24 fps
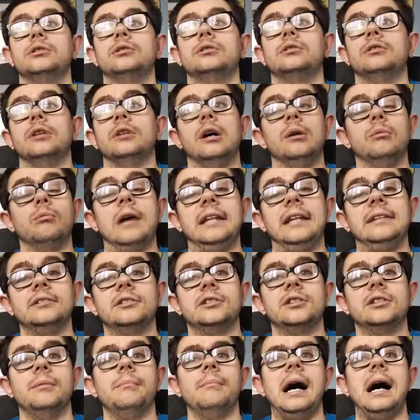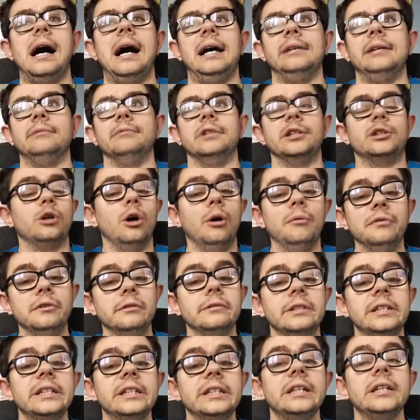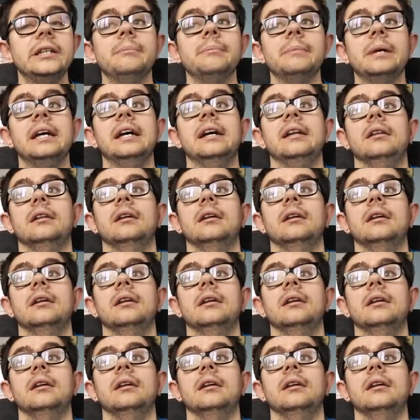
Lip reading: that went to my recovery email,